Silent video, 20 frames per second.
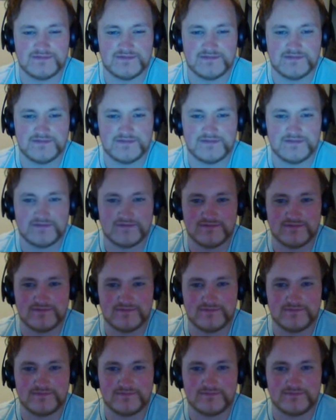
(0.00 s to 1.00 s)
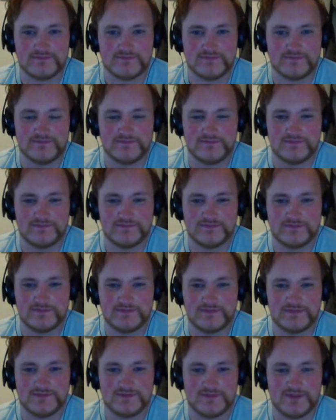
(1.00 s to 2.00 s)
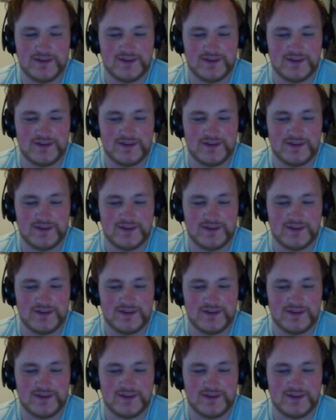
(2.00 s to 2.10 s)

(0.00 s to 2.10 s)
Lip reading: [no speech]